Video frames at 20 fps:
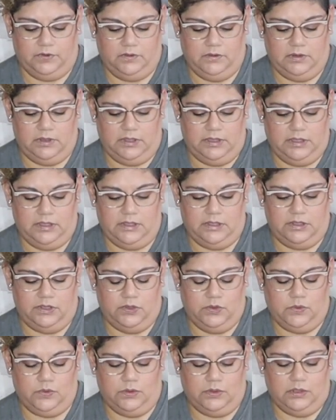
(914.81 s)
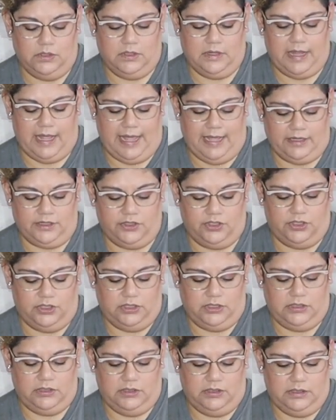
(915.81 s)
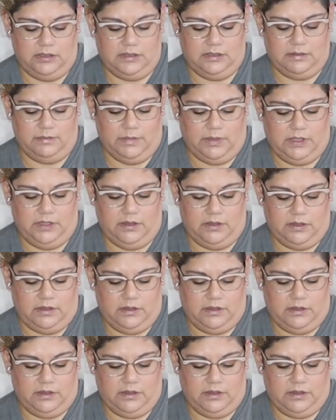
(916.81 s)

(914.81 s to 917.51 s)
What is your action this month?